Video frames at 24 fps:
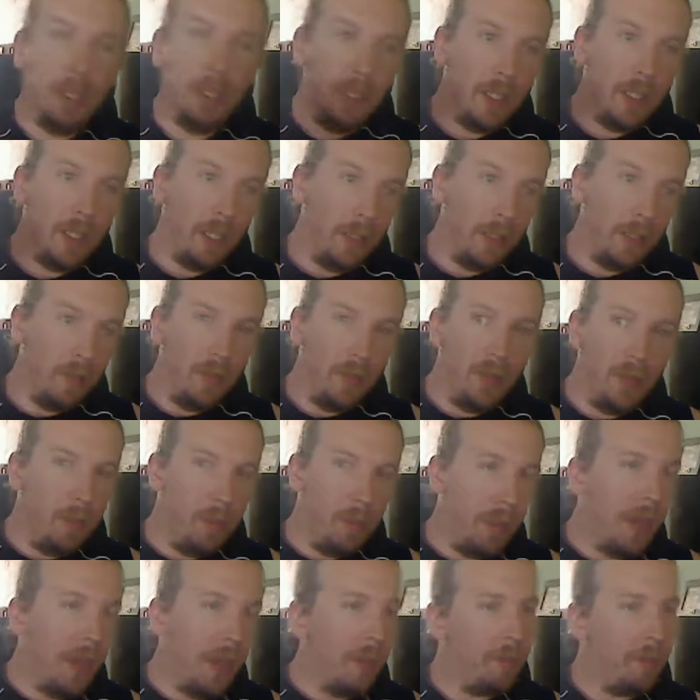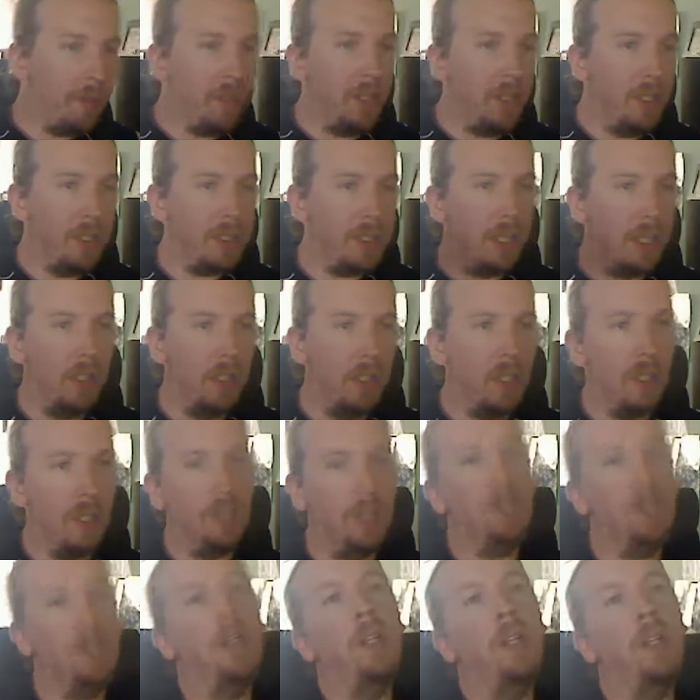of the back fence out
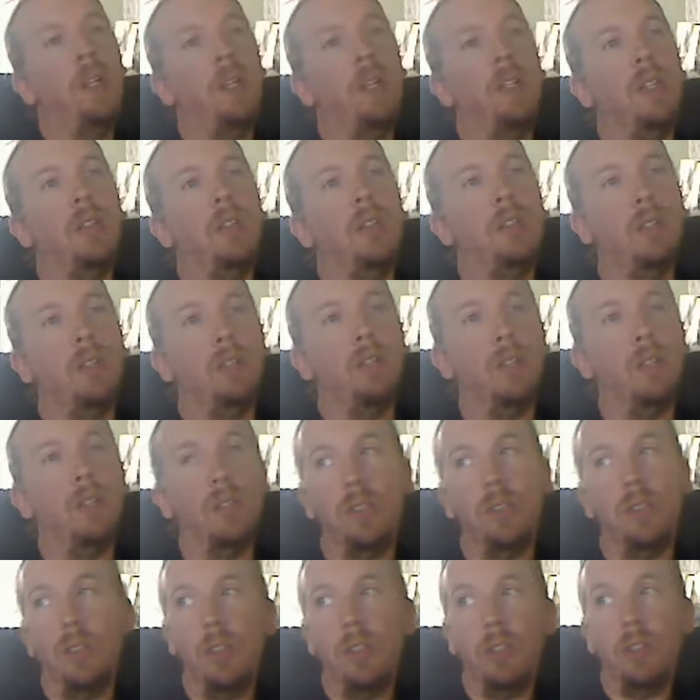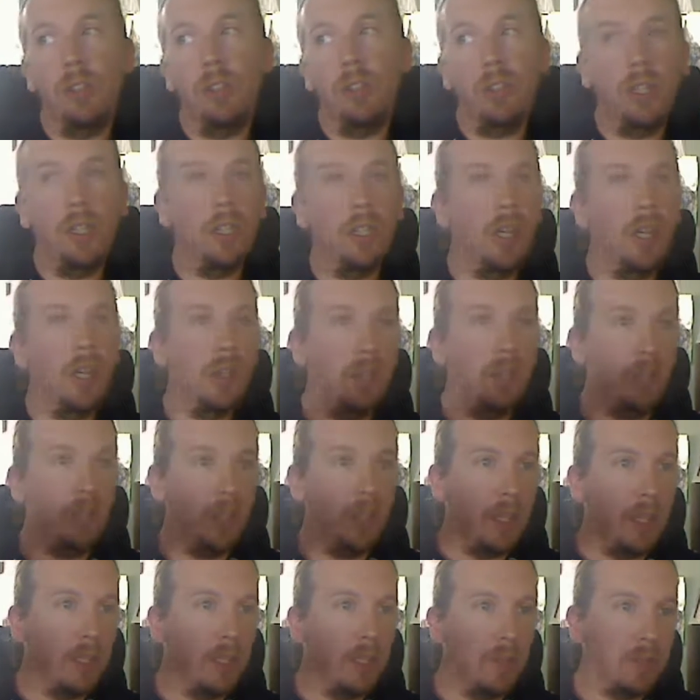here. So there's literally nothing
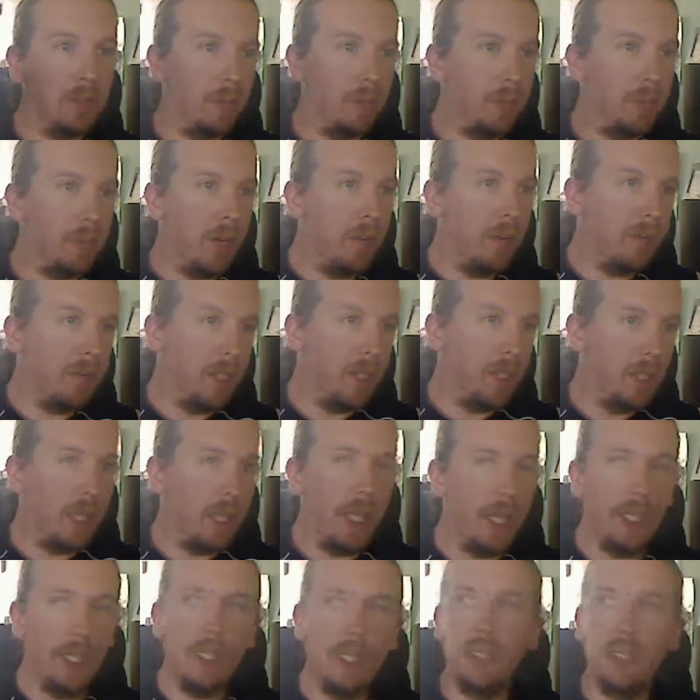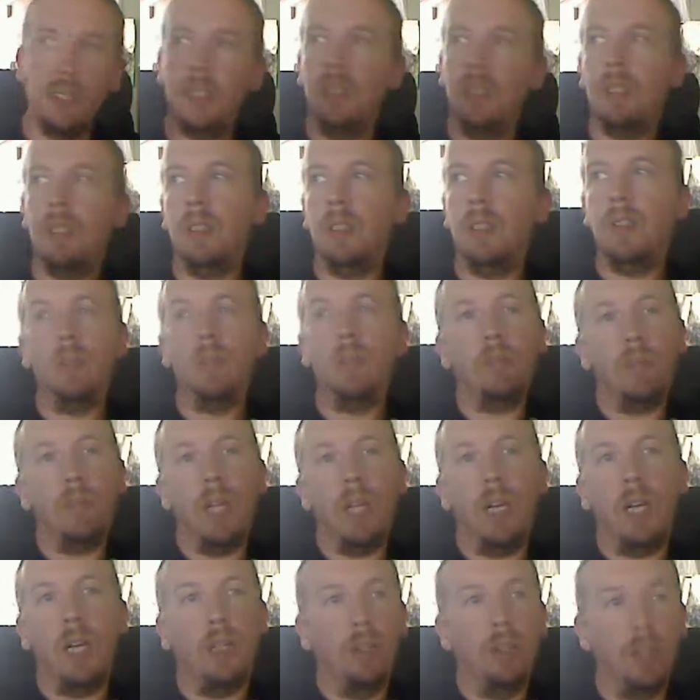there for probably like,
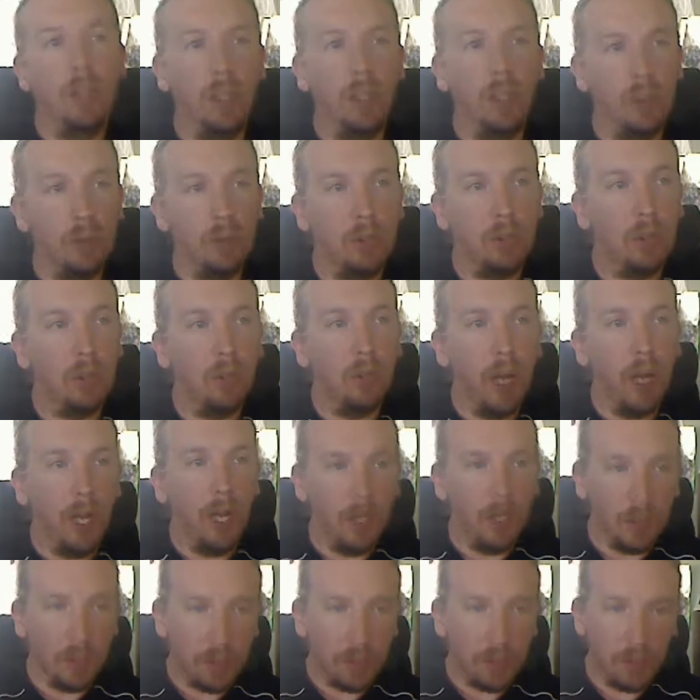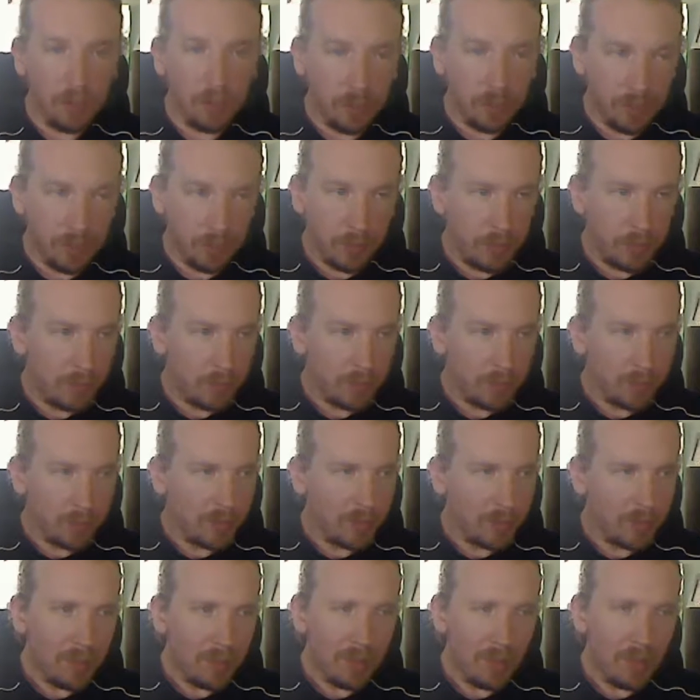I don't know, two miles.
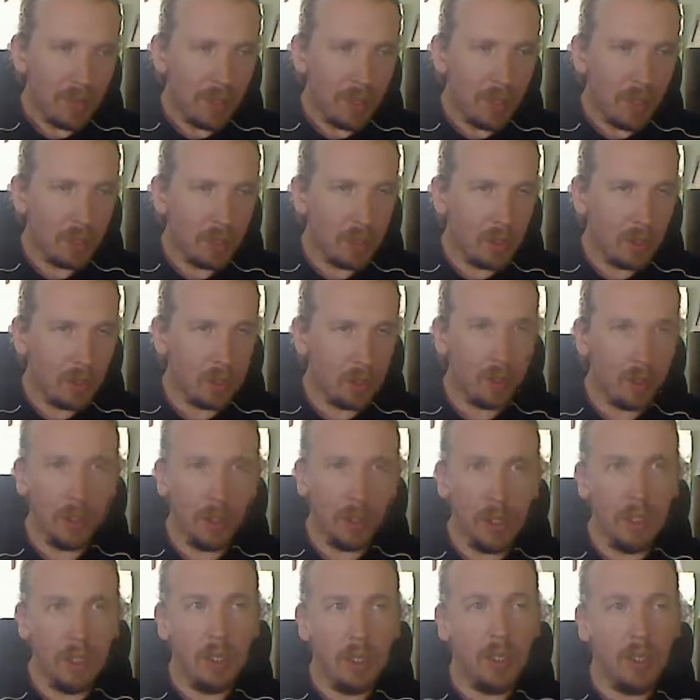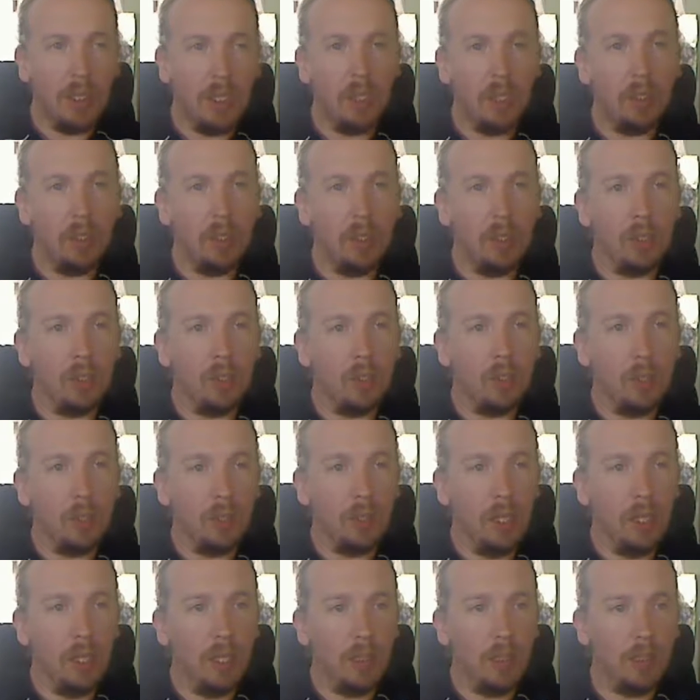So it's just,
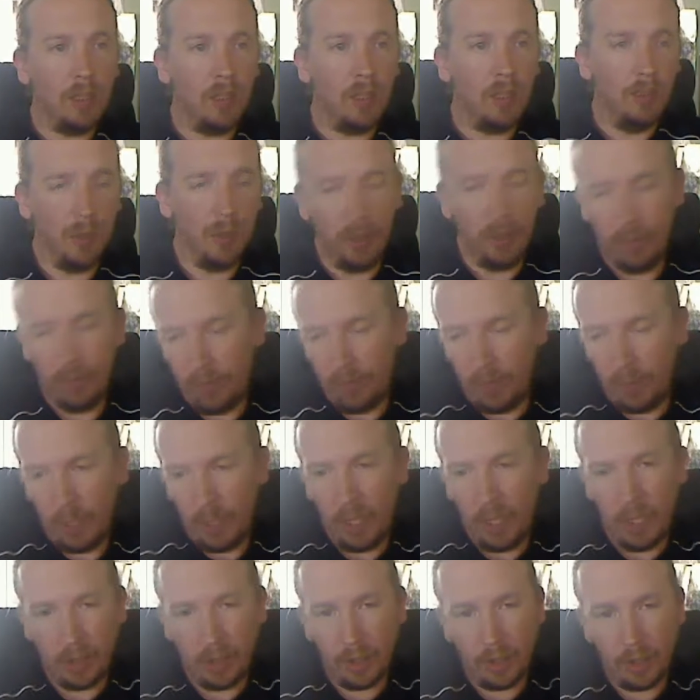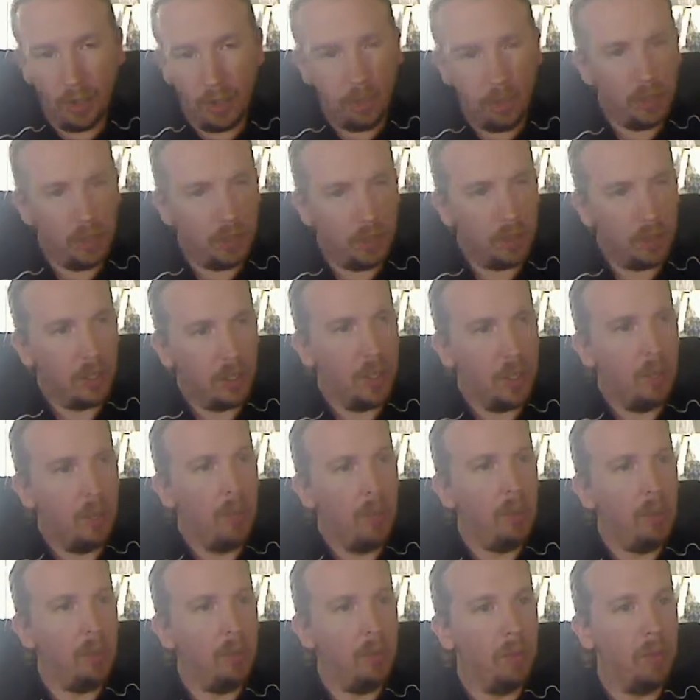it's stupid. And it's all just to keep
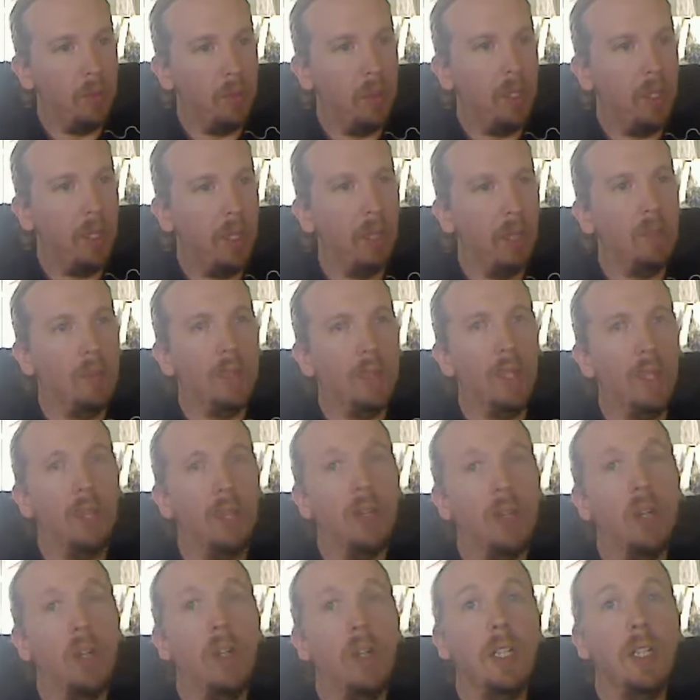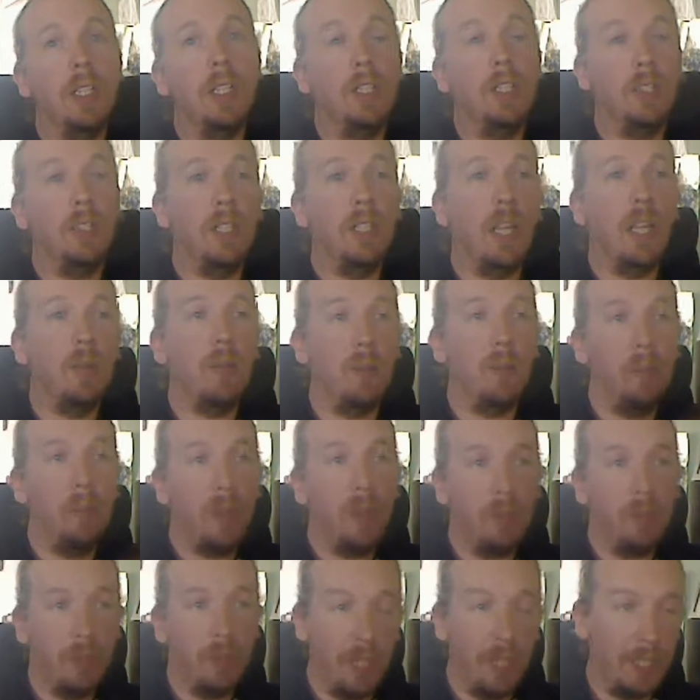people from being able to grow and to enable
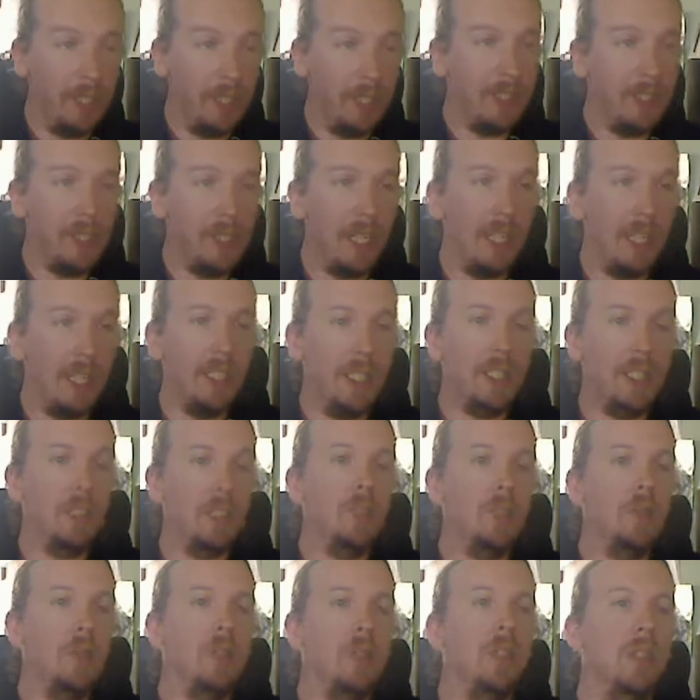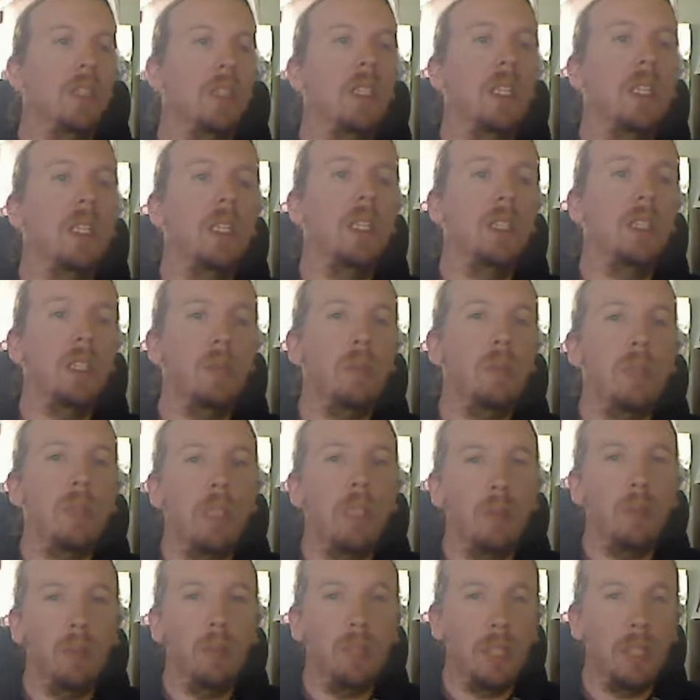people like this guy next door to be
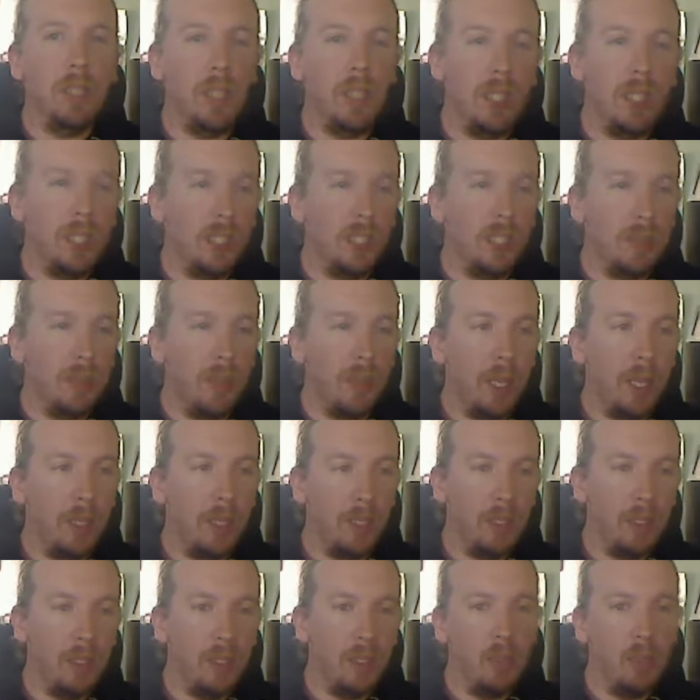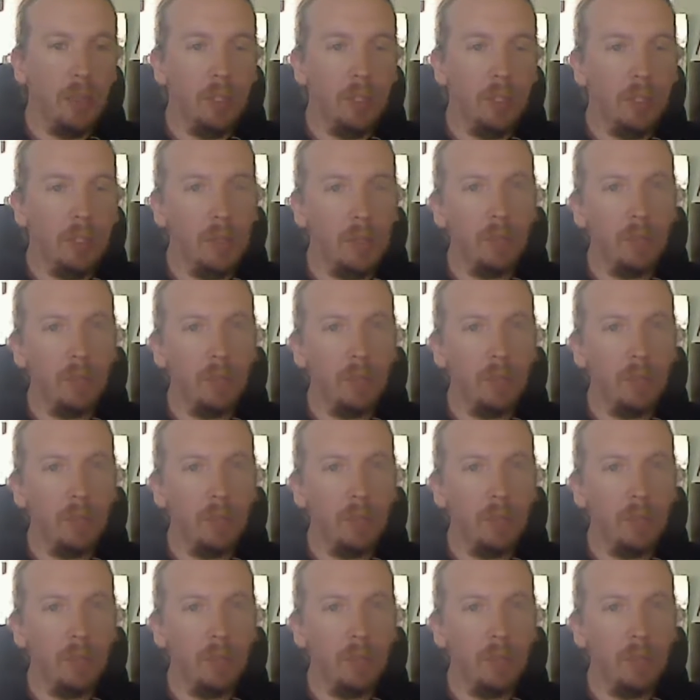able to get his panties in a bunch and